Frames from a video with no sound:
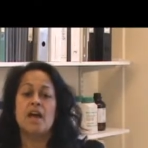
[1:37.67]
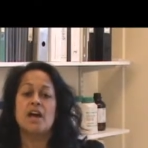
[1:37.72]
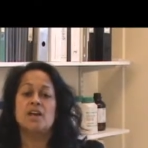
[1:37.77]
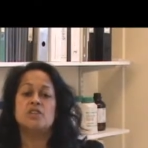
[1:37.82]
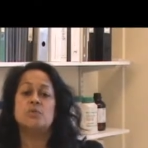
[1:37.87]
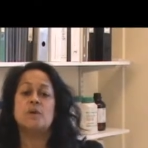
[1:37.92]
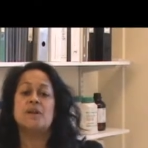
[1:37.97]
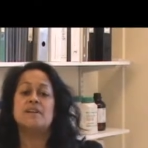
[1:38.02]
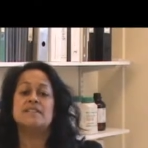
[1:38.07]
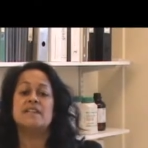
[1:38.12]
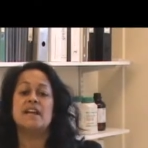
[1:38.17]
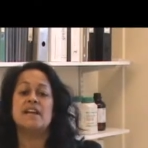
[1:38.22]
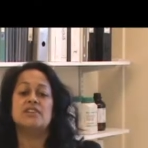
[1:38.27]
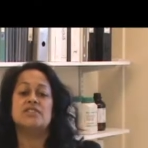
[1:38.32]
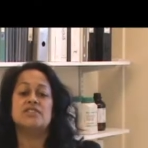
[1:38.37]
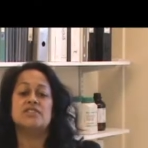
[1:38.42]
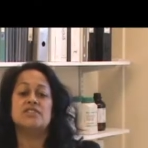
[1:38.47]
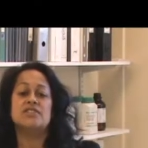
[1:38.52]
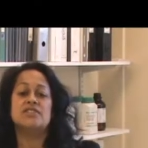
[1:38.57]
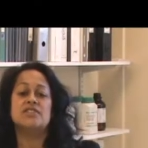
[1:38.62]
As well as
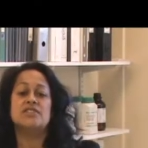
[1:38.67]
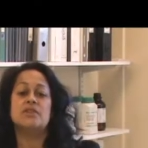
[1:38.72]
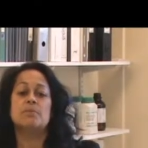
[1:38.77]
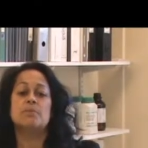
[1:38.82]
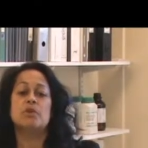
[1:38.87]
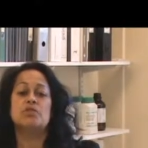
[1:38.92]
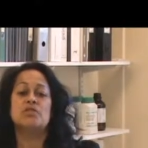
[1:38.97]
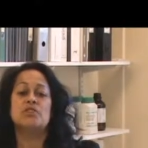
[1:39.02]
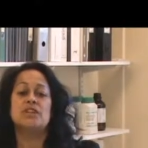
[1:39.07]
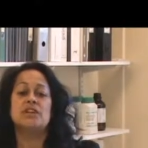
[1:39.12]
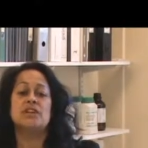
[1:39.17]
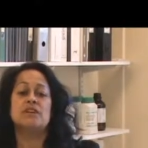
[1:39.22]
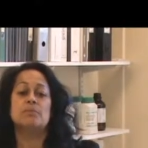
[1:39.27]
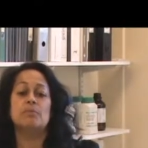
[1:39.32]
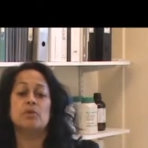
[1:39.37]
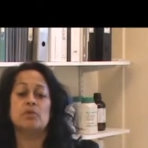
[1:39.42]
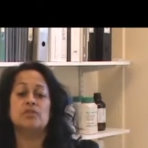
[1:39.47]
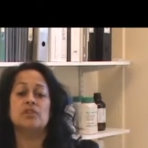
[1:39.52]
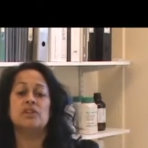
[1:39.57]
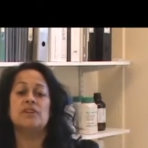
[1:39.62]
lectures, the
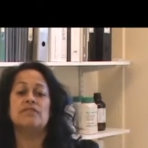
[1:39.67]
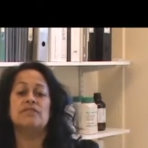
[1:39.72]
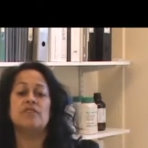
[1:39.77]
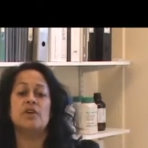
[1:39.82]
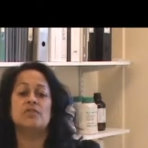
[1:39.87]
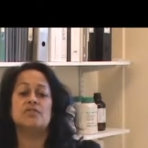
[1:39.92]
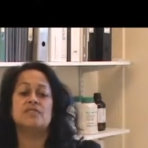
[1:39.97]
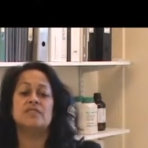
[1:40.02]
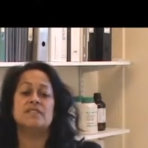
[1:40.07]
module involves